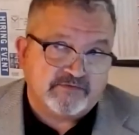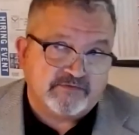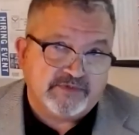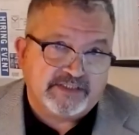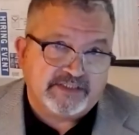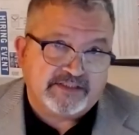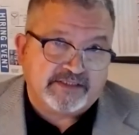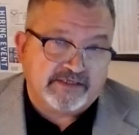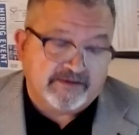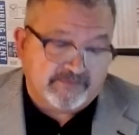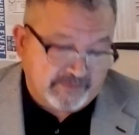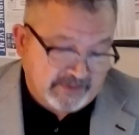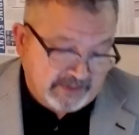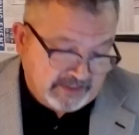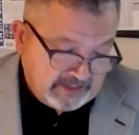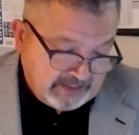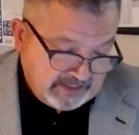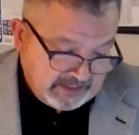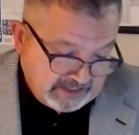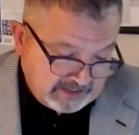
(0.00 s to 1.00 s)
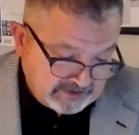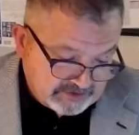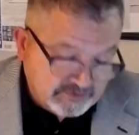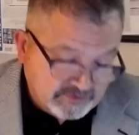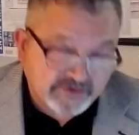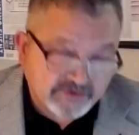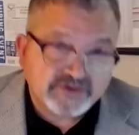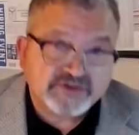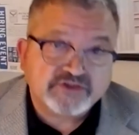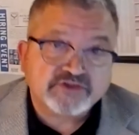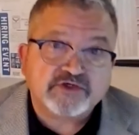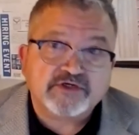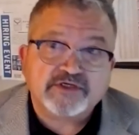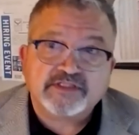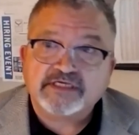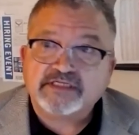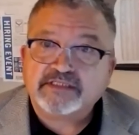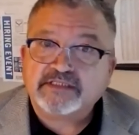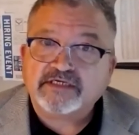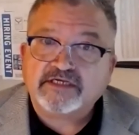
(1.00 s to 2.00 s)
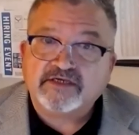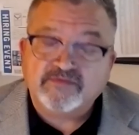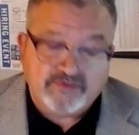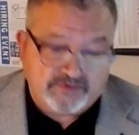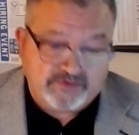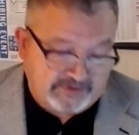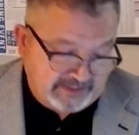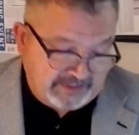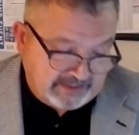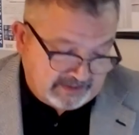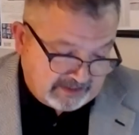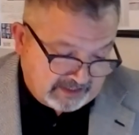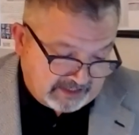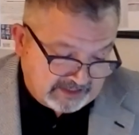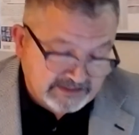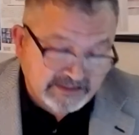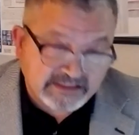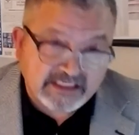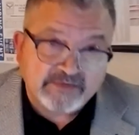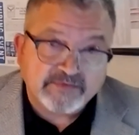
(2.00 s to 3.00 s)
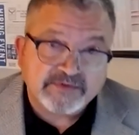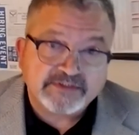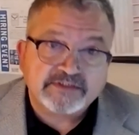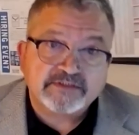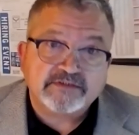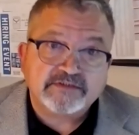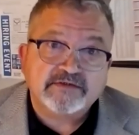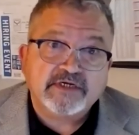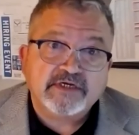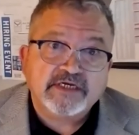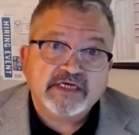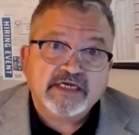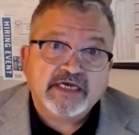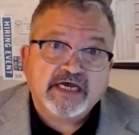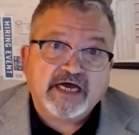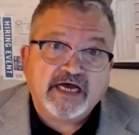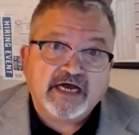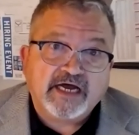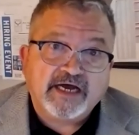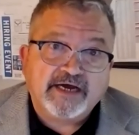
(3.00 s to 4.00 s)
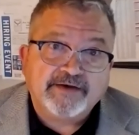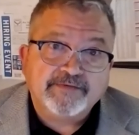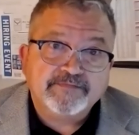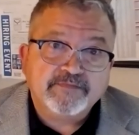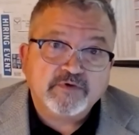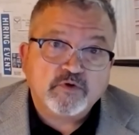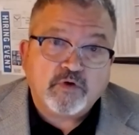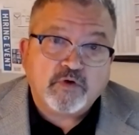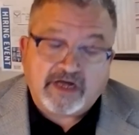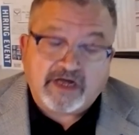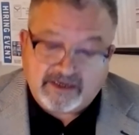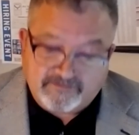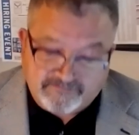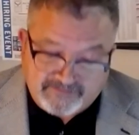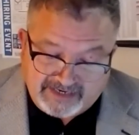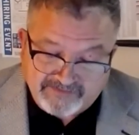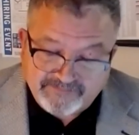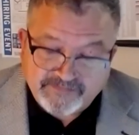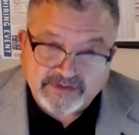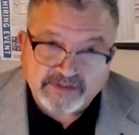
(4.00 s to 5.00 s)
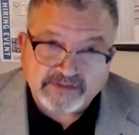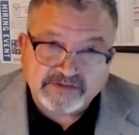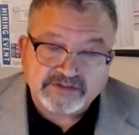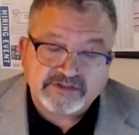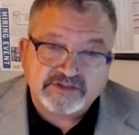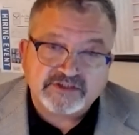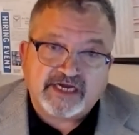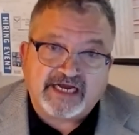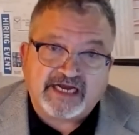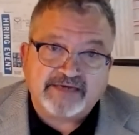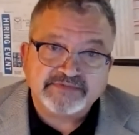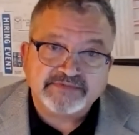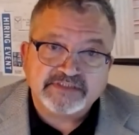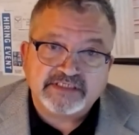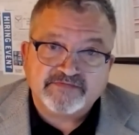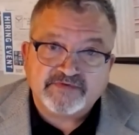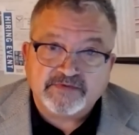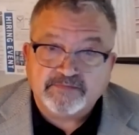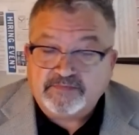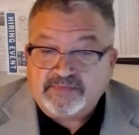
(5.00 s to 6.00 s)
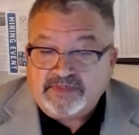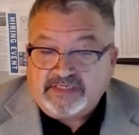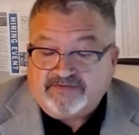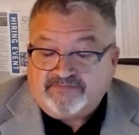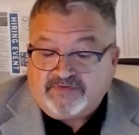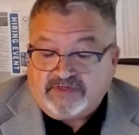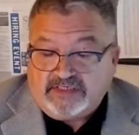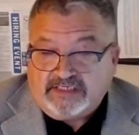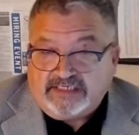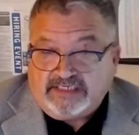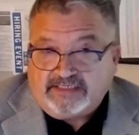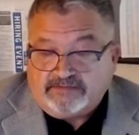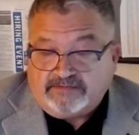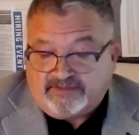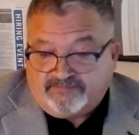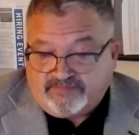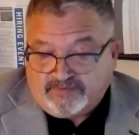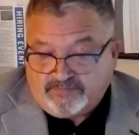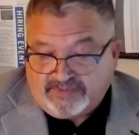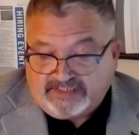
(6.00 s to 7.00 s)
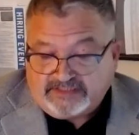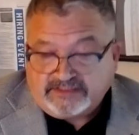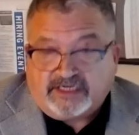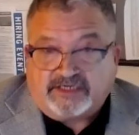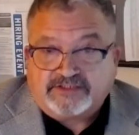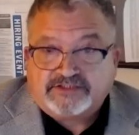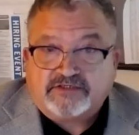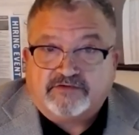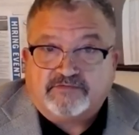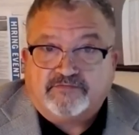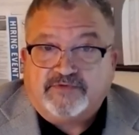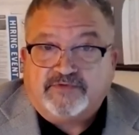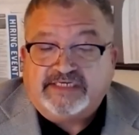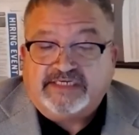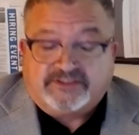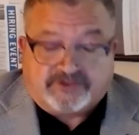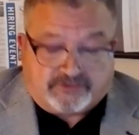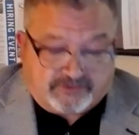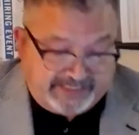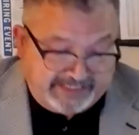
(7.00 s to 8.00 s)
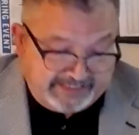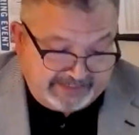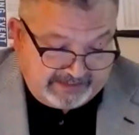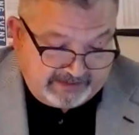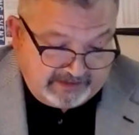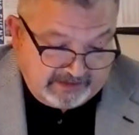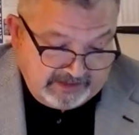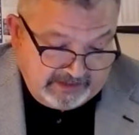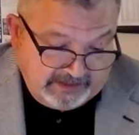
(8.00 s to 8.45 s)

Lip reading: with them to assure that the community at large is able to qualify for those jobs? And if it means also retraining,